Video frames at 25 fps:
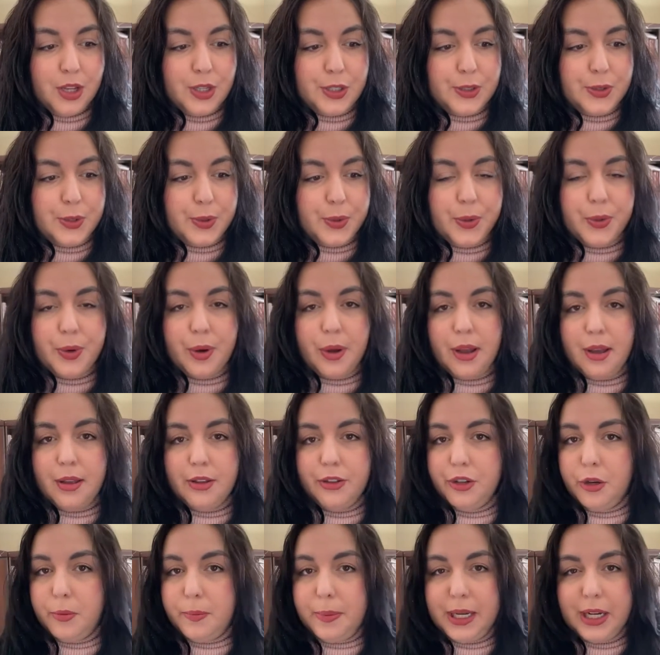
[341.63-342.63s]
So
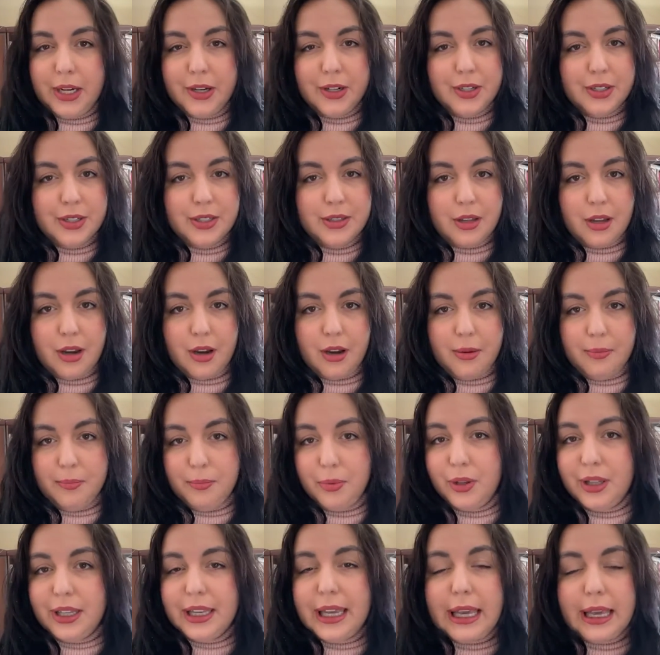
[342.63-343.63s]
your peers are
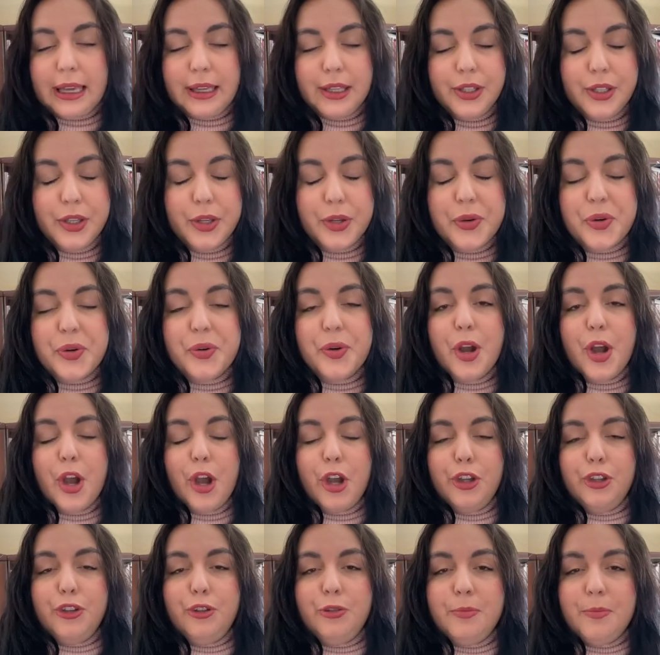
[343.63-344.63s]
bullying you.
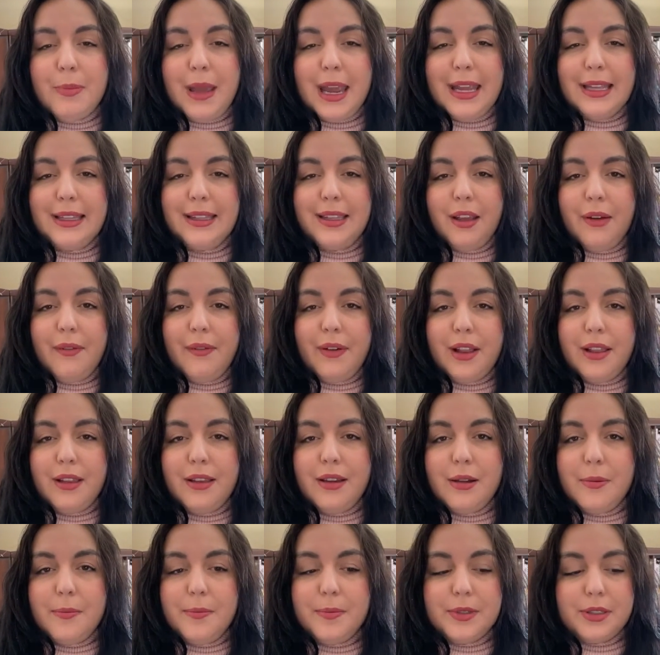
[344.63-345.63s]
You may
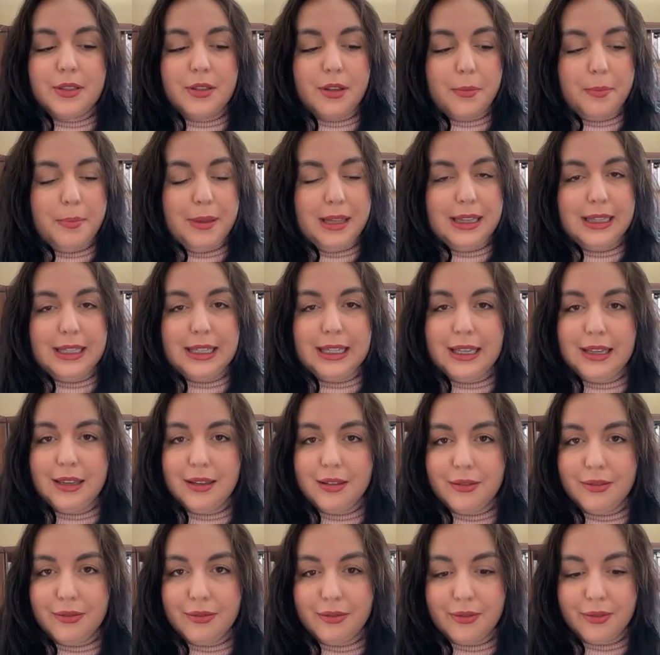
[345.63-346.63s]
develop the
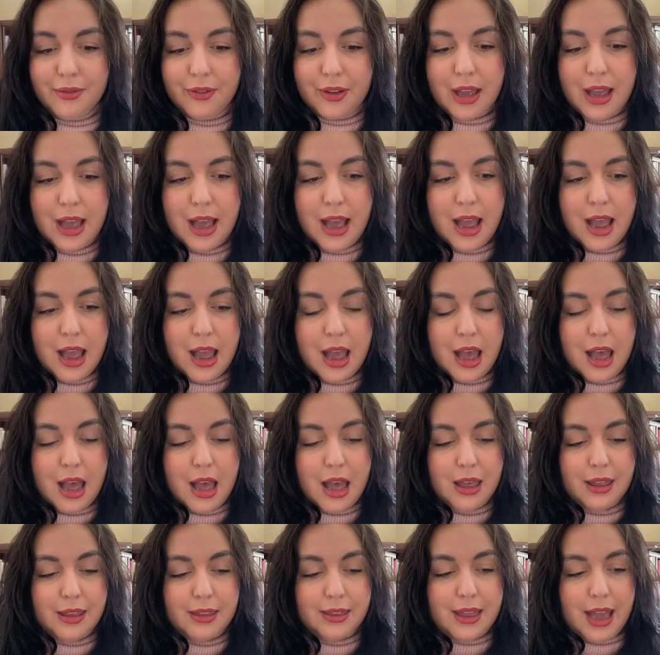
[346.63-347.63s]
belief
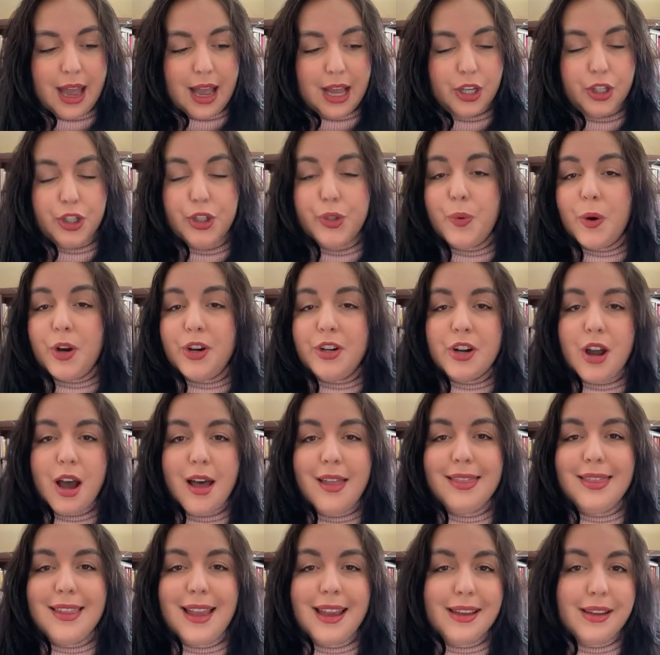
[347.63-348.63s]
that you are
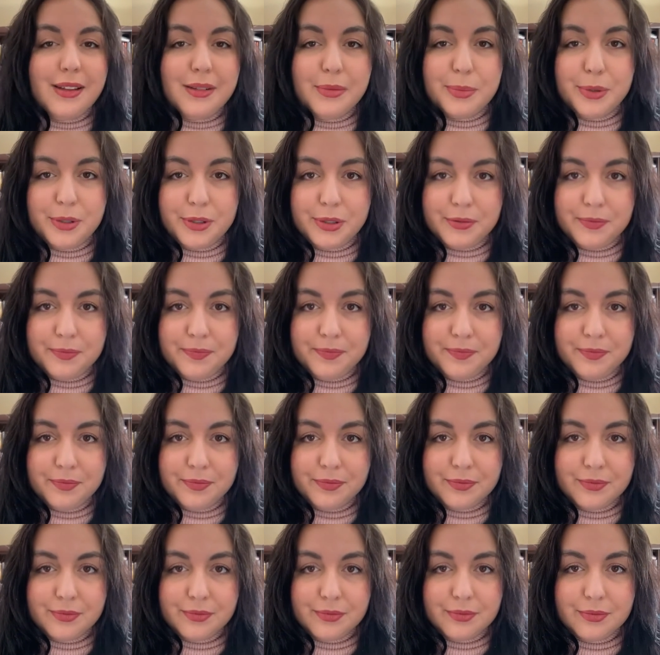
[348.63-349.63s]
not likable,
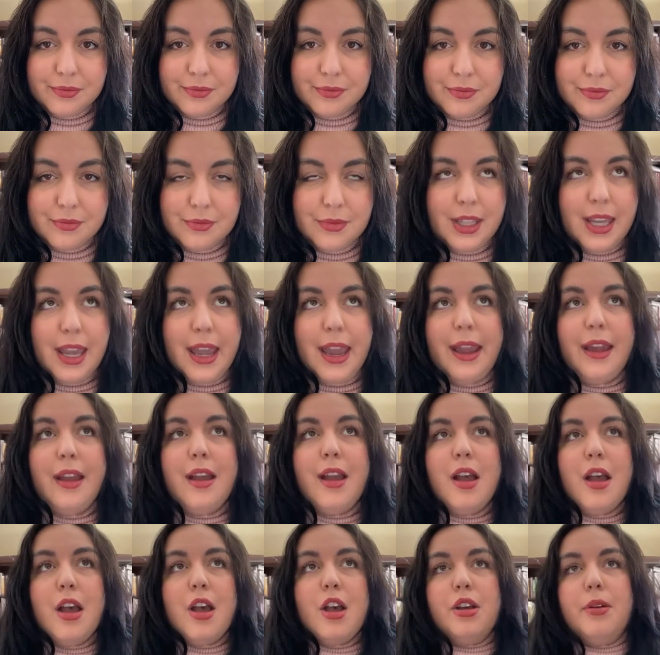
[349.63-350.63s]
okay?
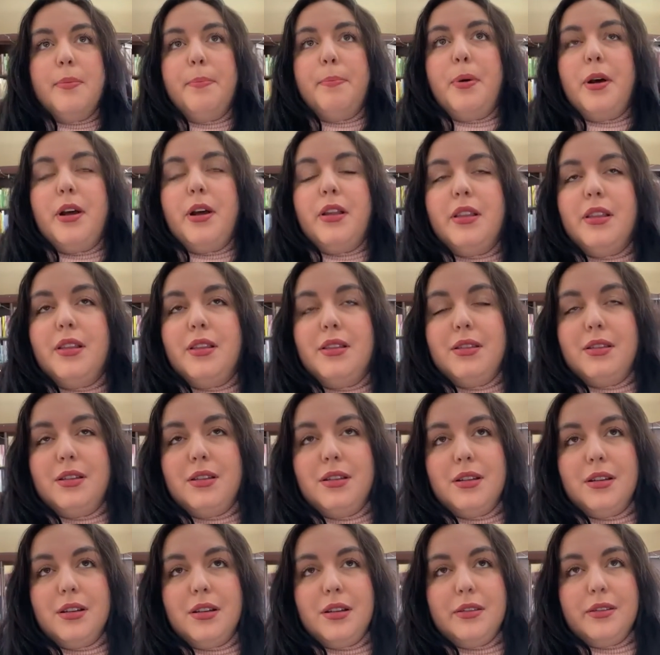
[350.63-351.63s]
But
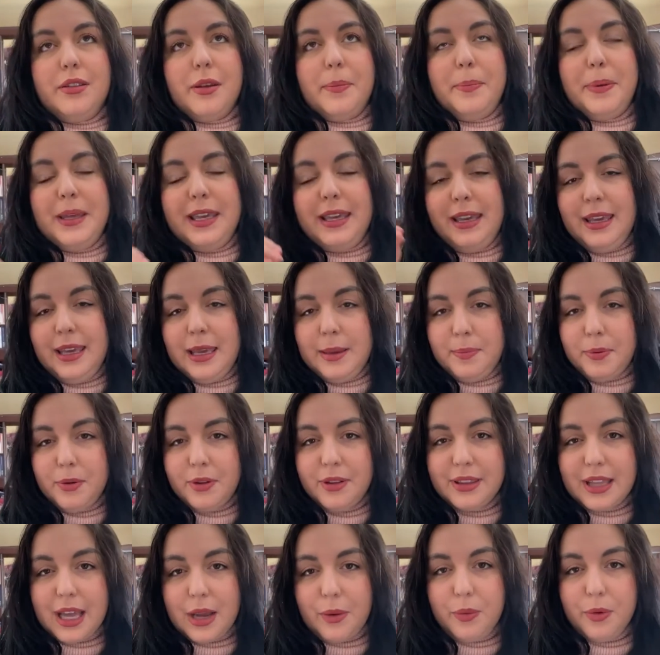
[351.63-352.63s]
the
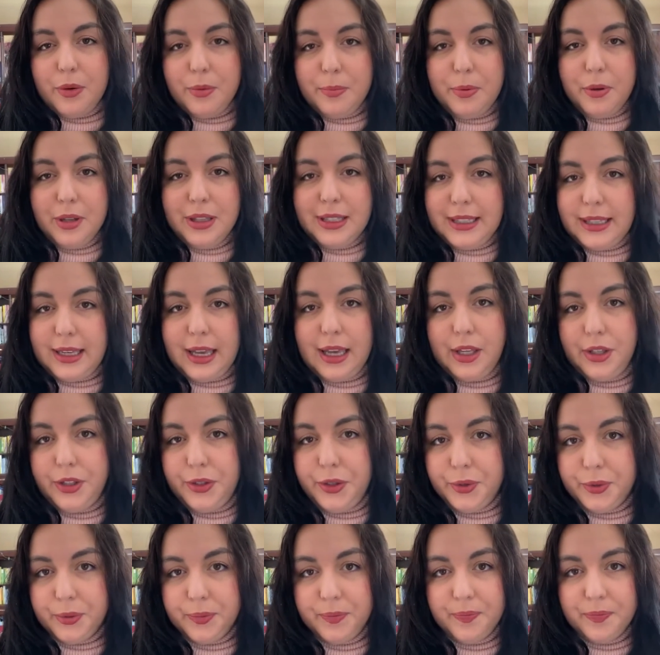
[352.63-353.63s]
people that were bullying
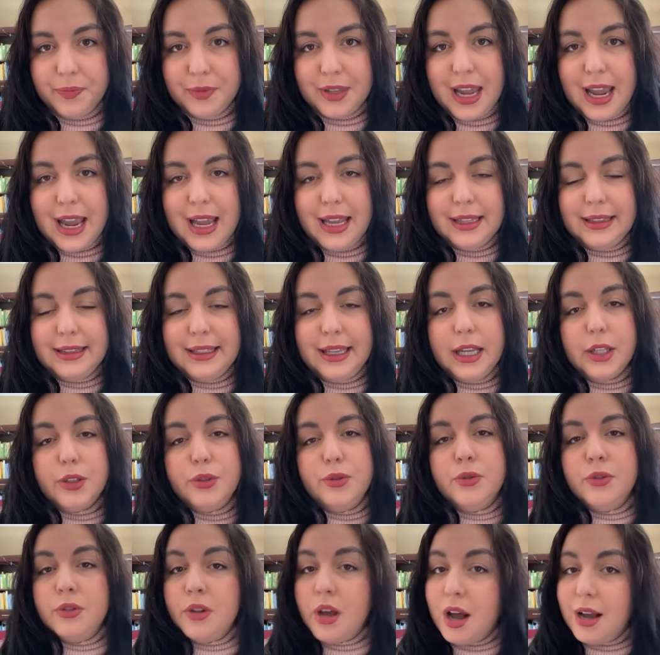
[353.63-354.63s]
you, they
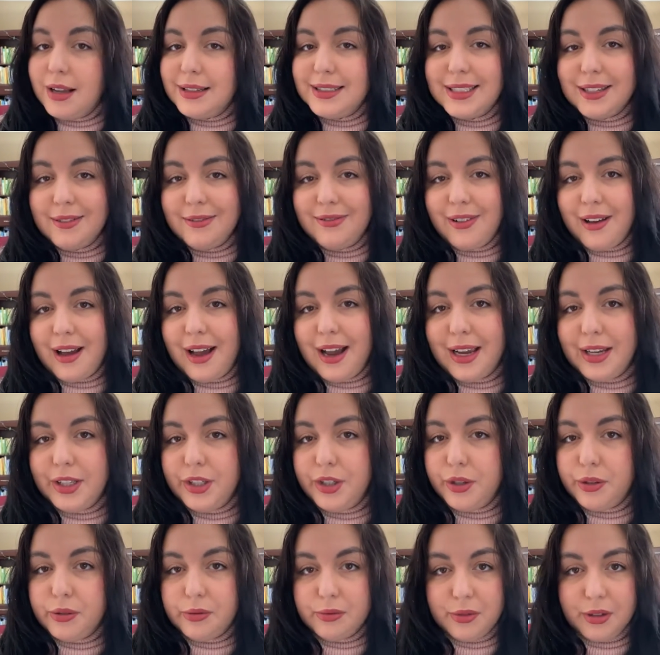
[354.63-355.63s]
do not define
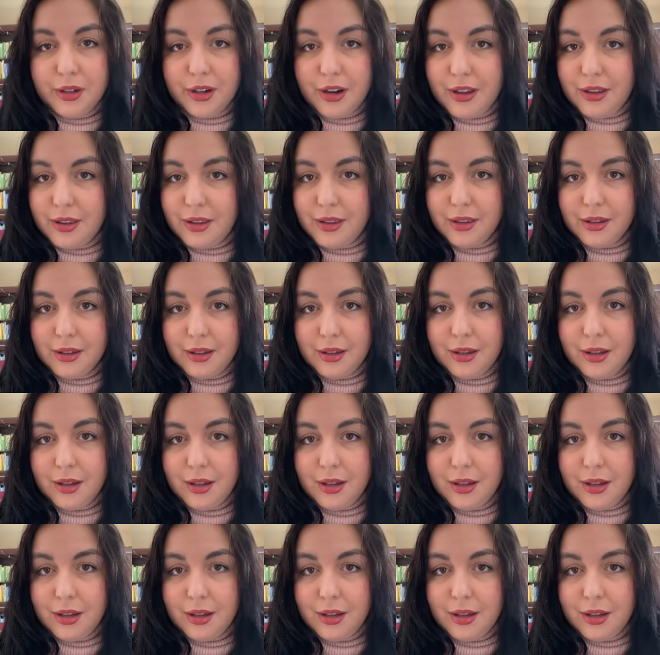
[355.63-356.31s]
your worth.